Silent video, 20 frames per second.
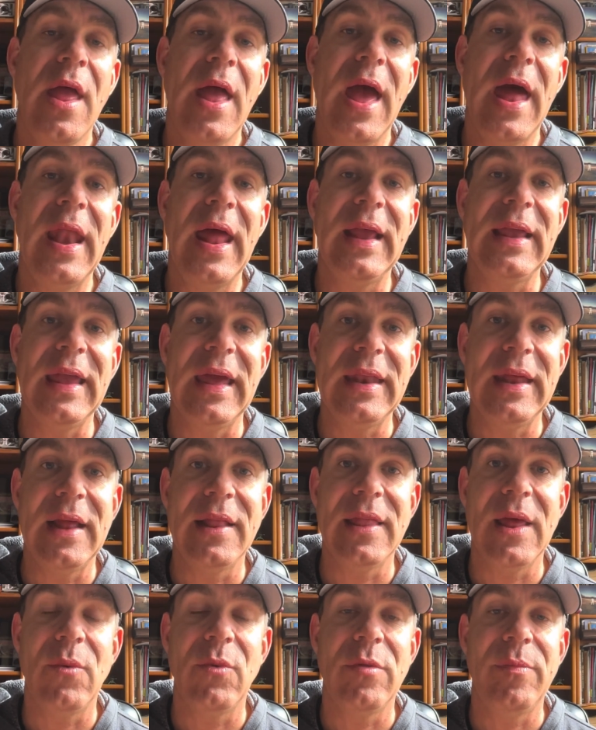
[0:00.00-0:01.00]
And I get
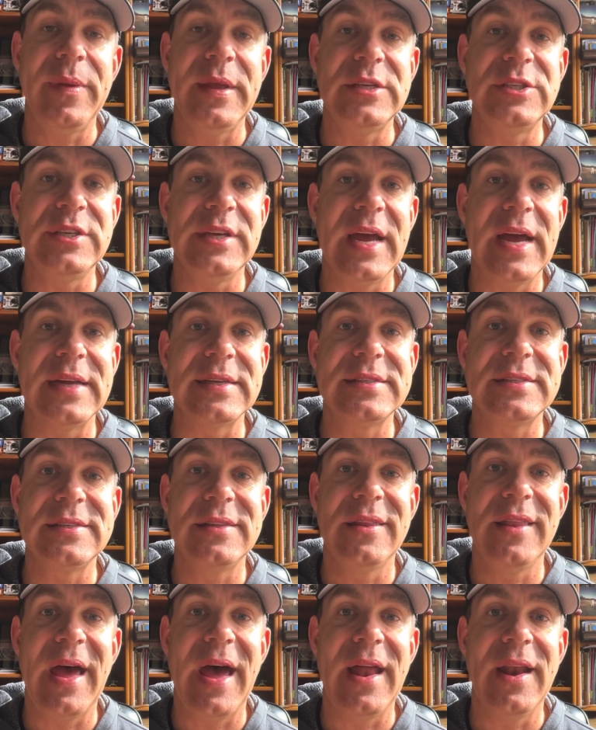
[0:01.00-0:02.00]
it that with BGS
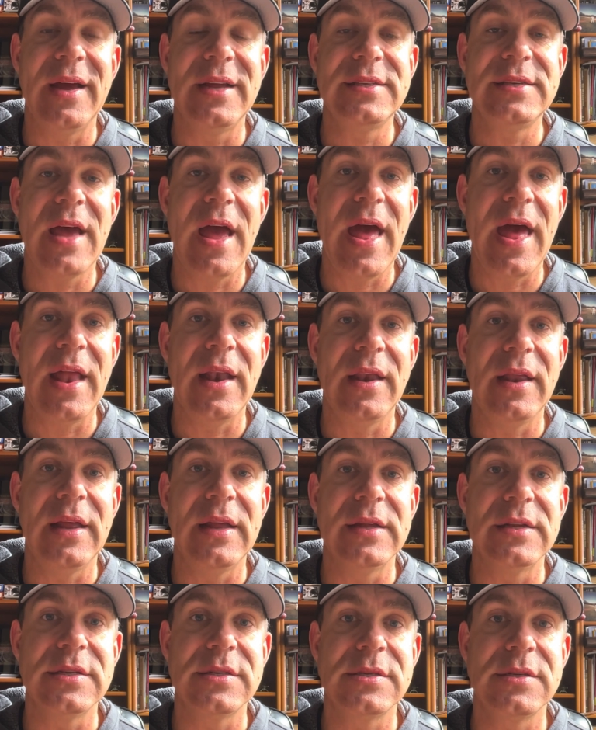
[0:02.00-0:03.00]
that a 10
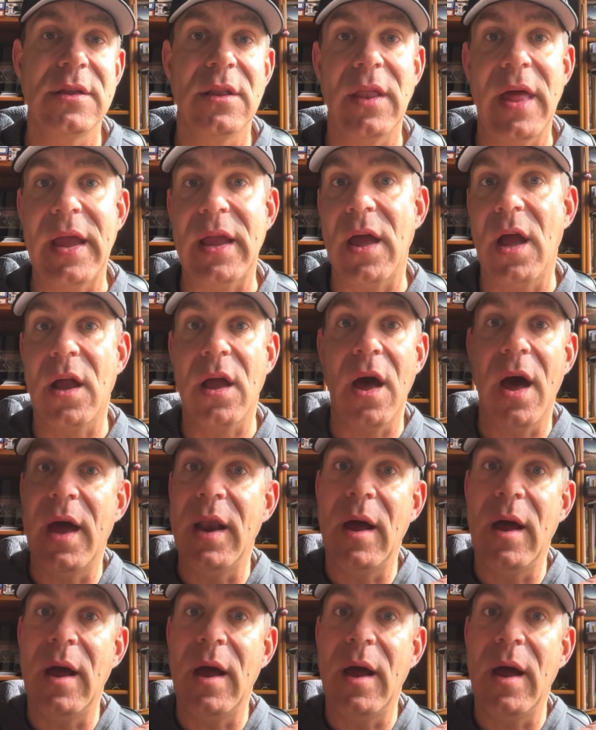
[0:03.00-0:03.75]
is like a cut